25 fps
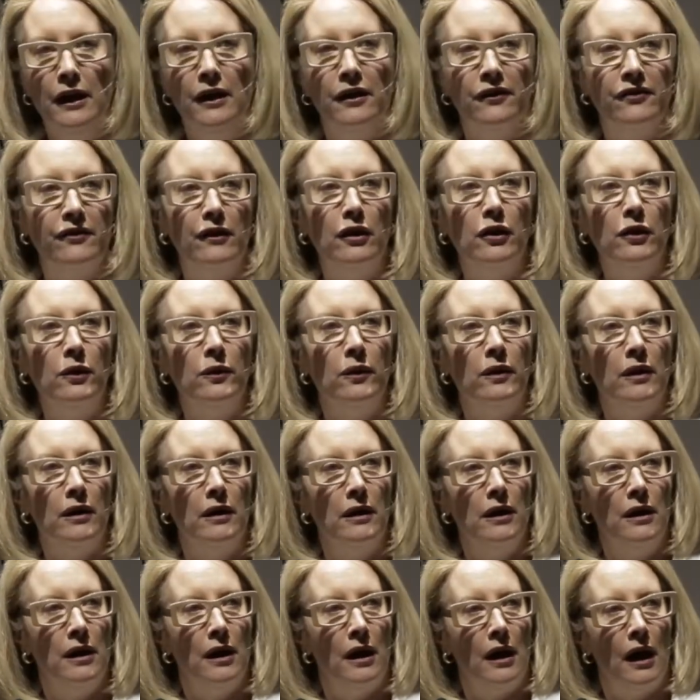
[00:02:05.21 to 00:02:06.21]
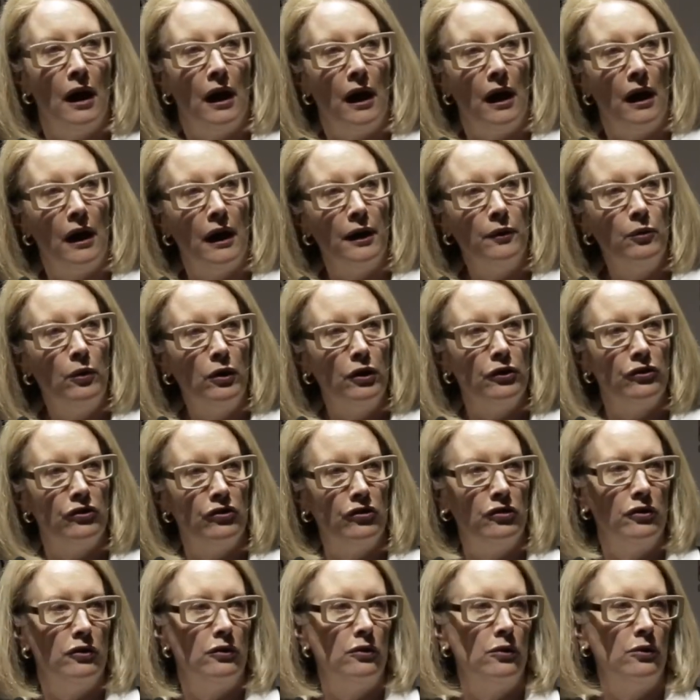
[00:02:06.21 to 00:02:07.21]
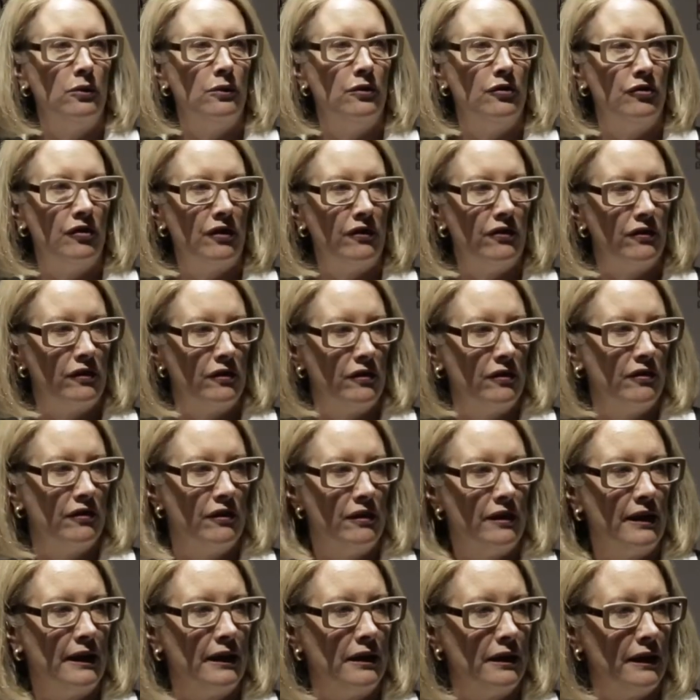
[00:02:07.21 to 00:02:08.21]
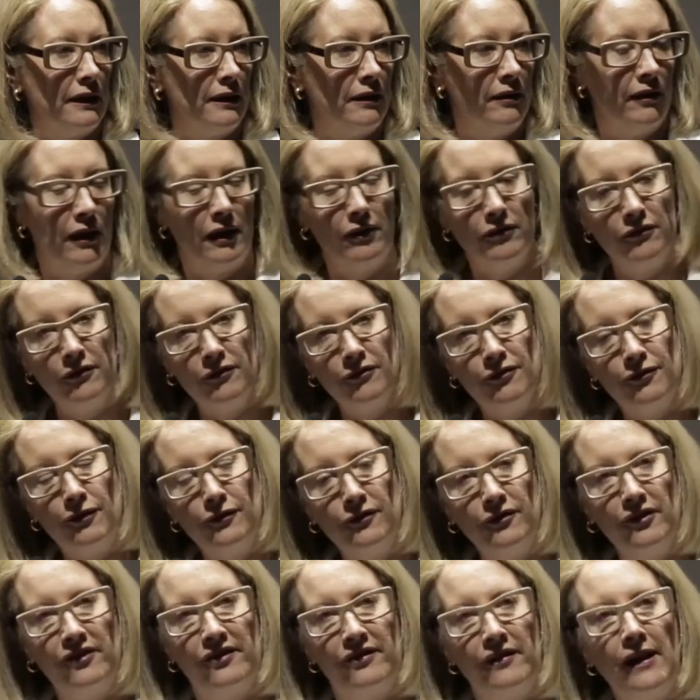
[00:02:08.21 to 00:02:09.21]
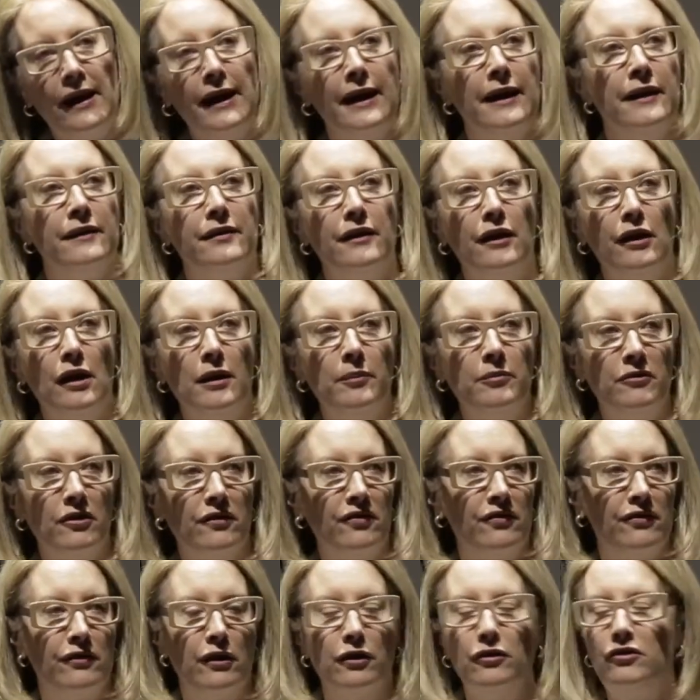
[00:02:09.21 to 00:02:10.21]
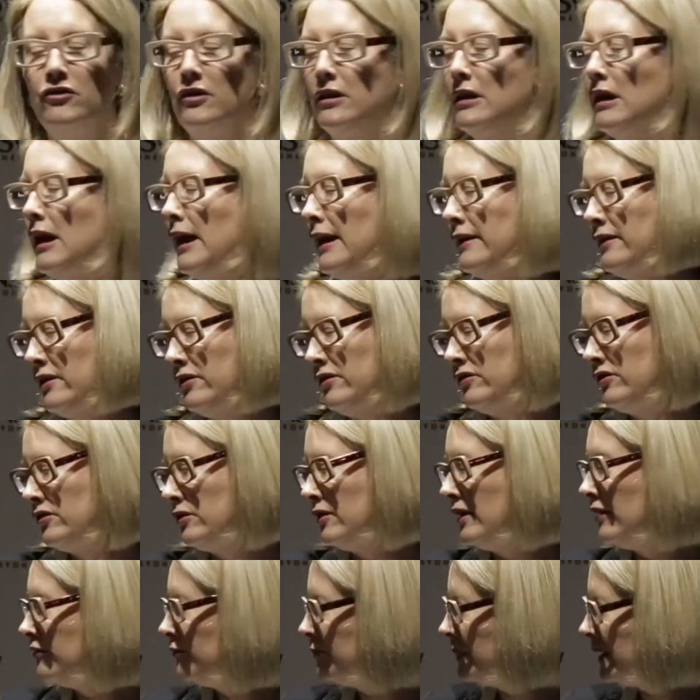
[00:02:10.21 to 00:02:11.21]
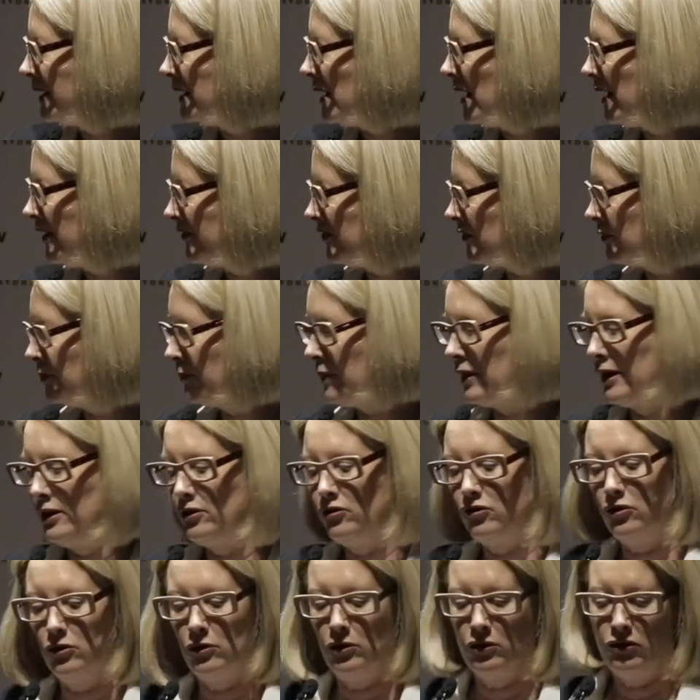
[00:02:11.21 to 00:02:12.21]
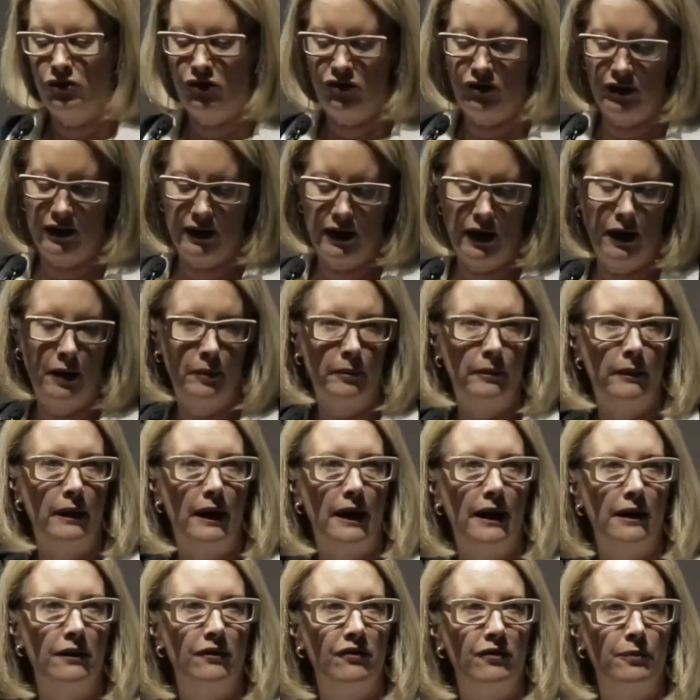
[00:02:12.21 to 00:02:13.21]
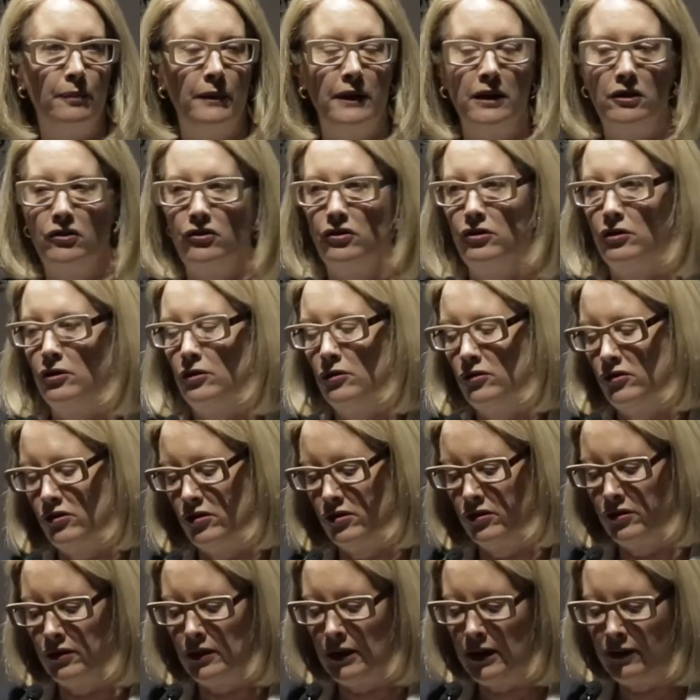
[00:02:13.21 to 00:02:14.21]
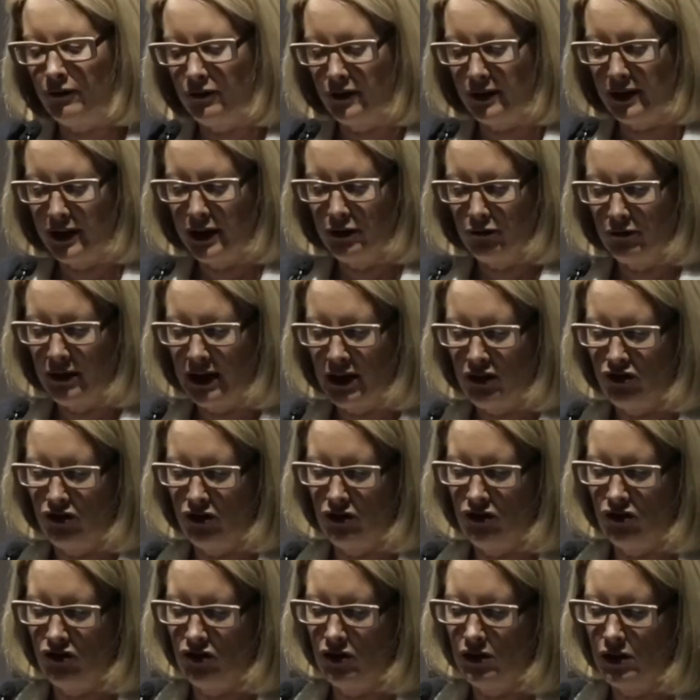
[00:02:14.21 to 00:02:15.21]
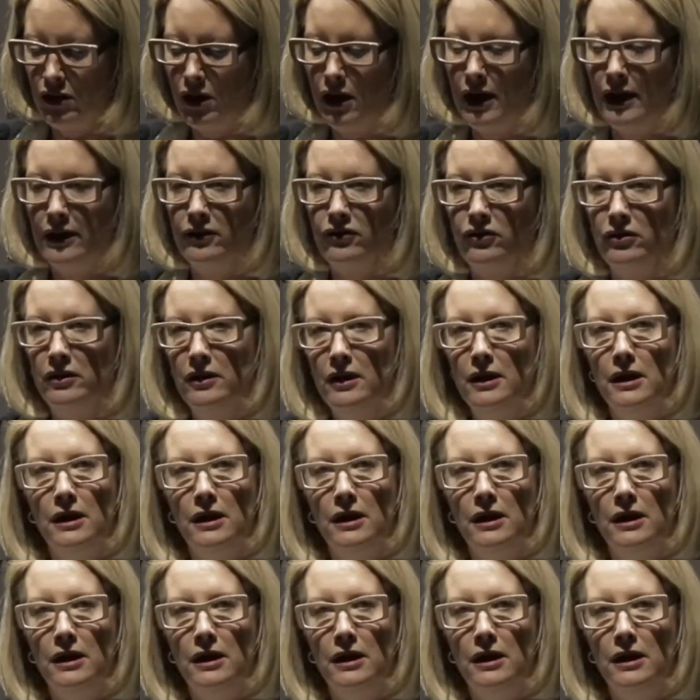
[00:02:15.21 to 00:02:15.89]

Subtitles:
So I want to just say that I'm just so delighted to have been asked by George to come and speak to you to deliver the oration tonight.